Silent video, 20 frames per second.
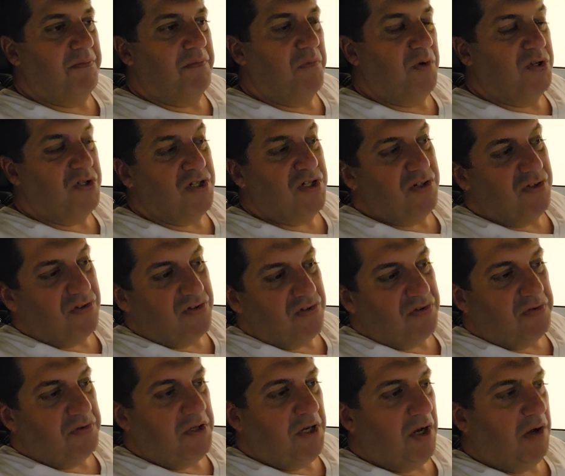which
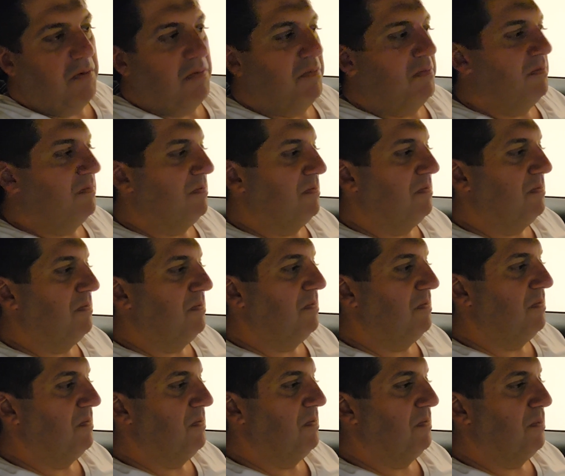is,
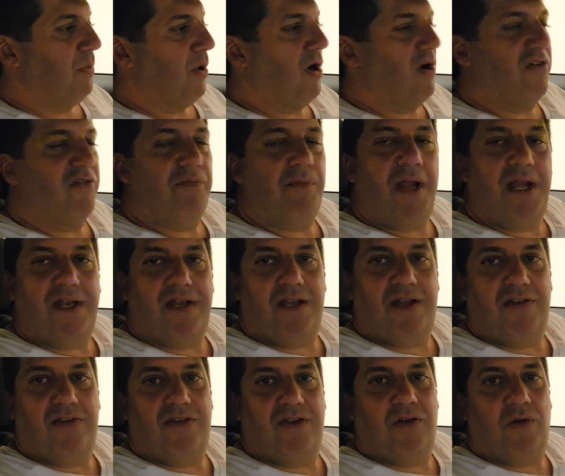part of
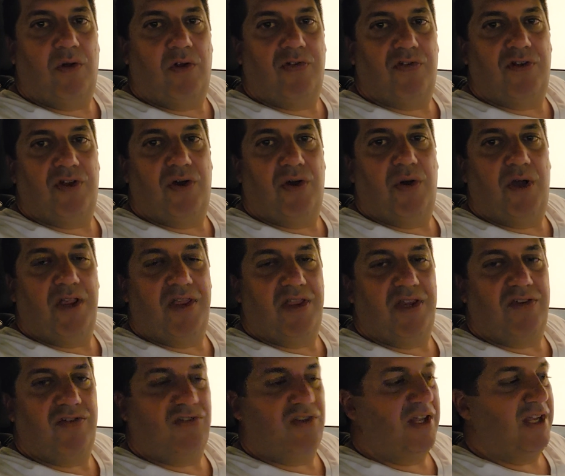maintenance. And also I
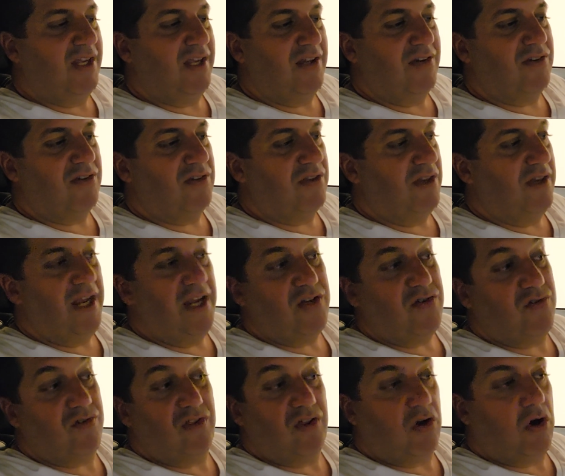just think it's the
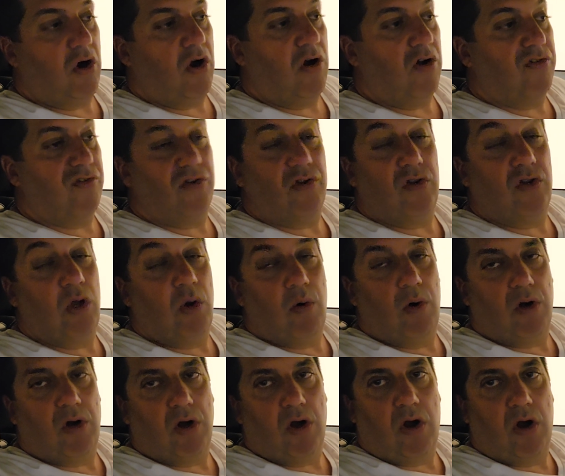nature of the car. It's a
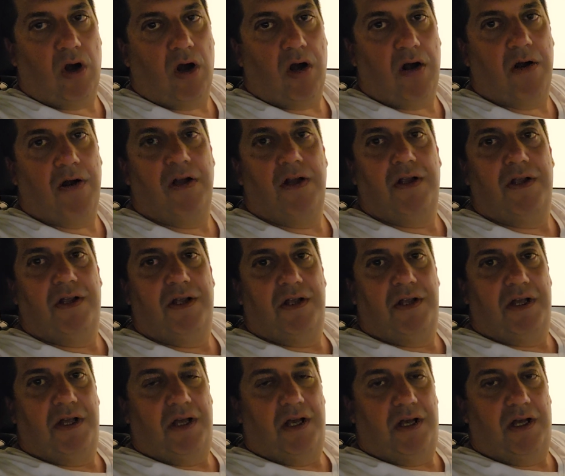lower car,
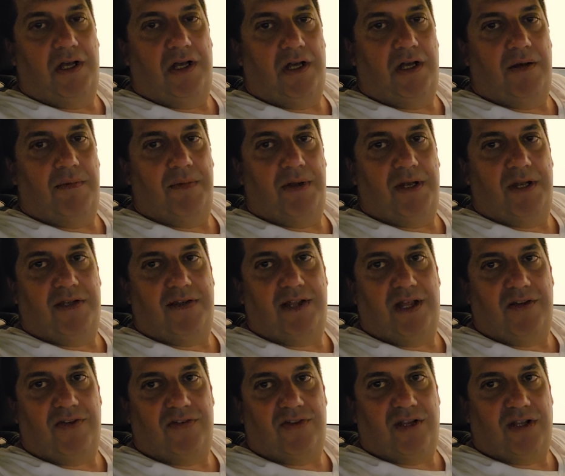and it
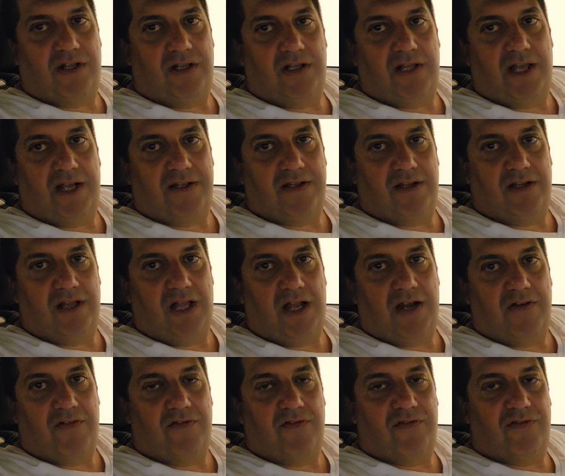tends to collect a
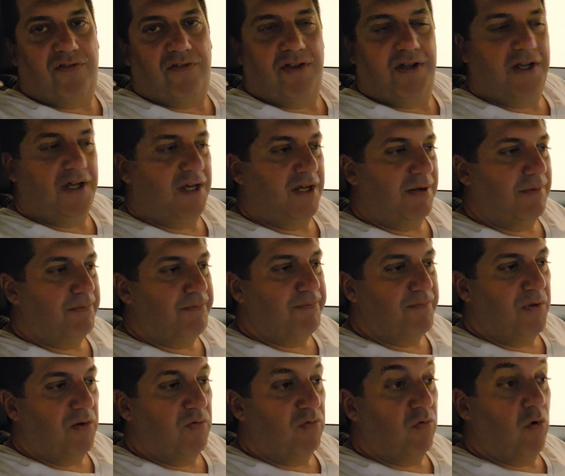lot of
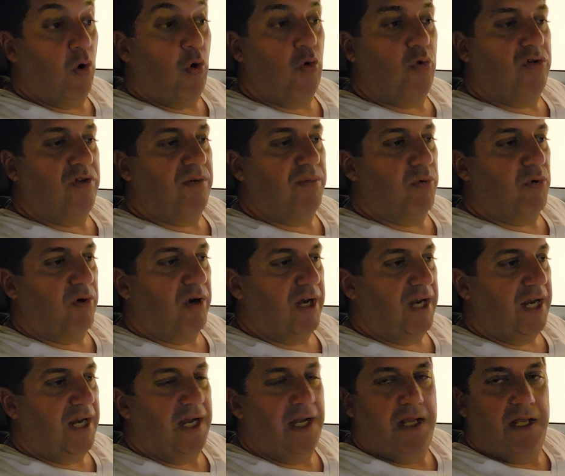road
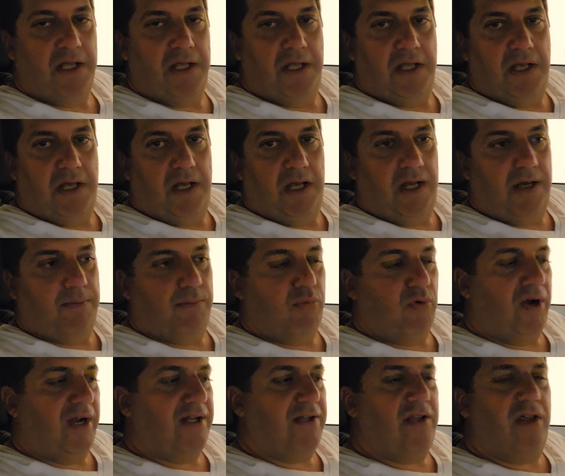debris.
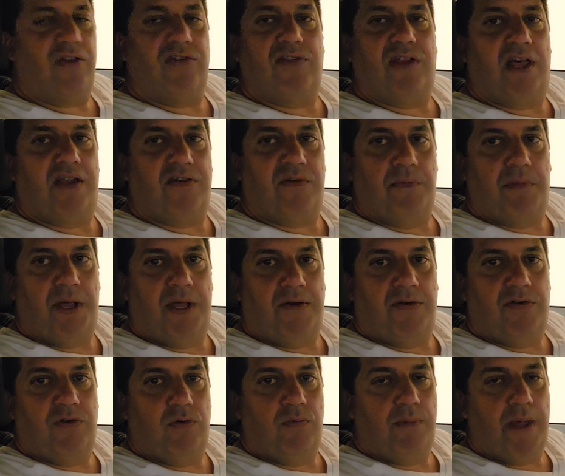Brake dust hasn't
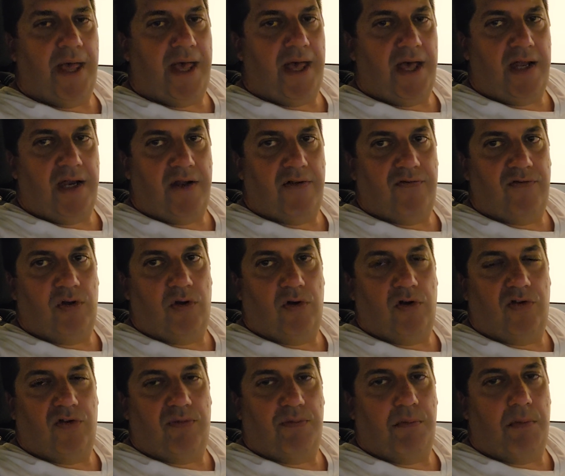been too bad. I've
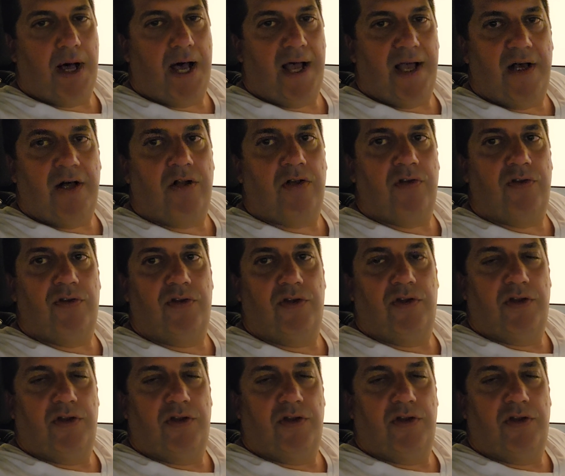noticed mild